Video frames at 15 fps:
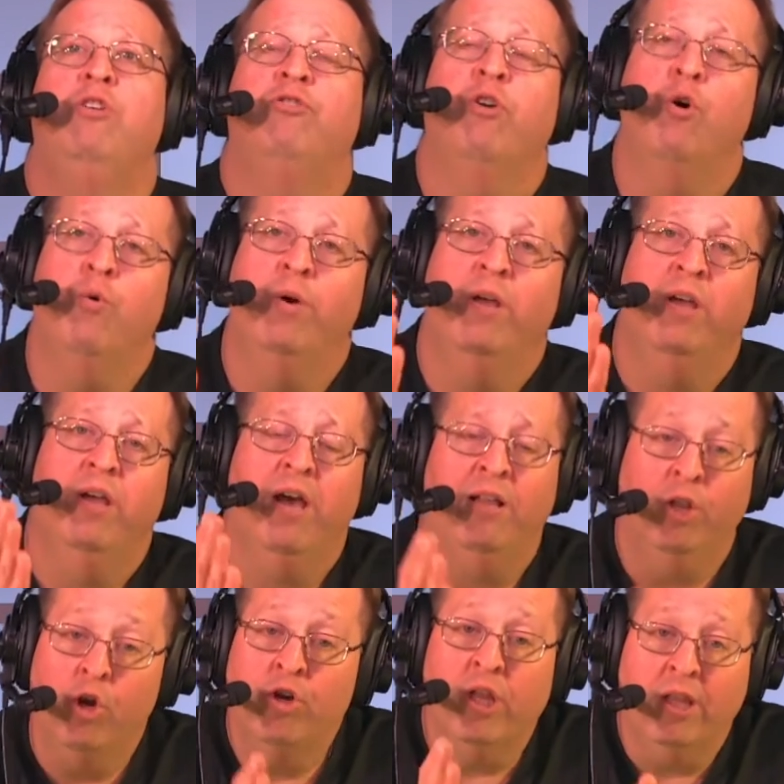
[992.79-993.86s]
So
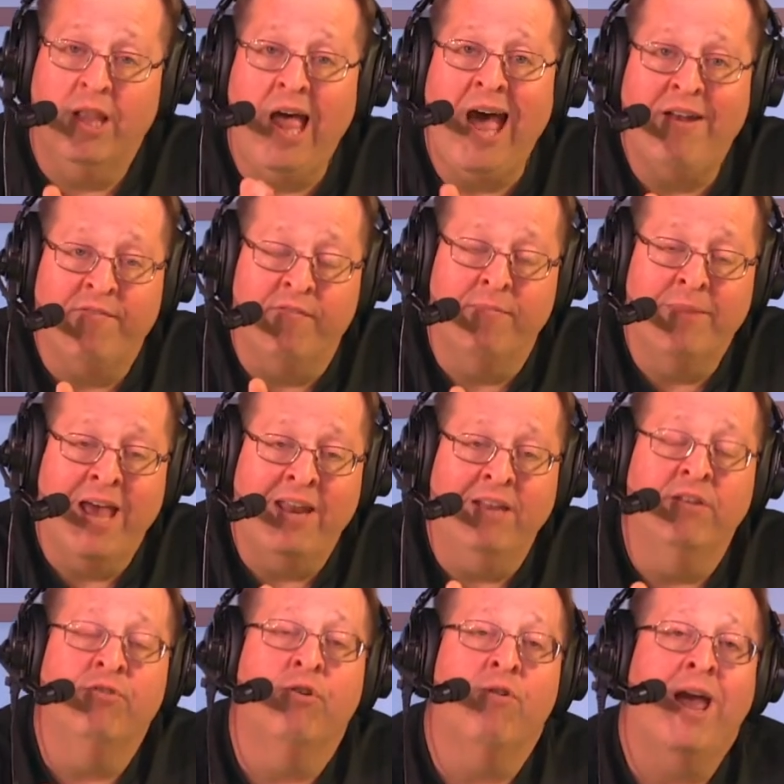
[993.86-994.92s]
I learned a lot from
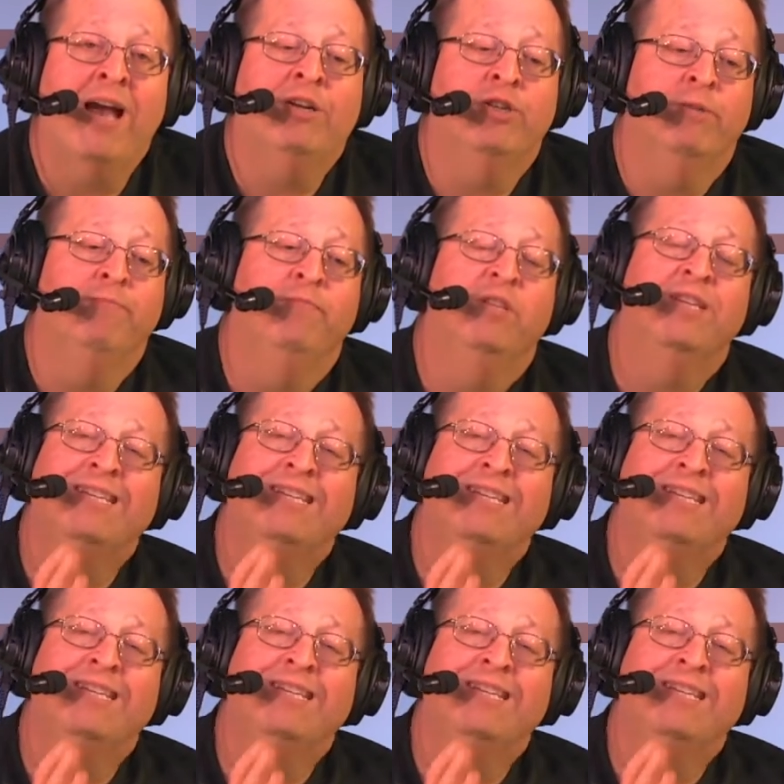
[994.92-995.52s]
that interaction.